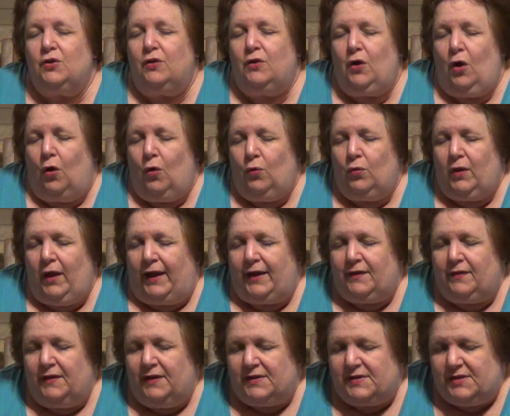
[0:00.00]
go
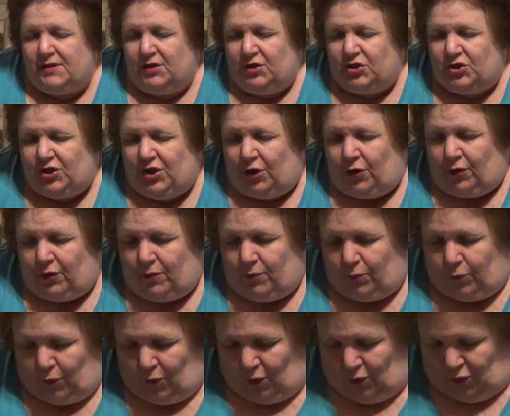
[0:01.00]
like this in a chair.
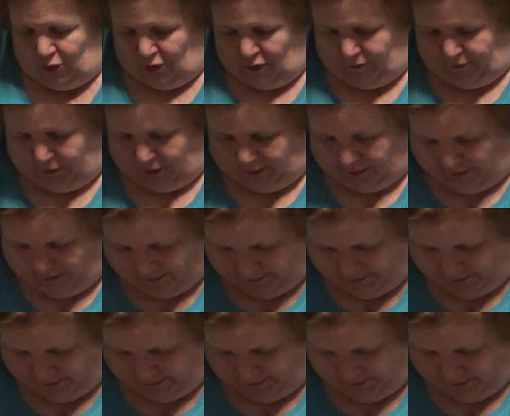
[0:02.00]
Roll over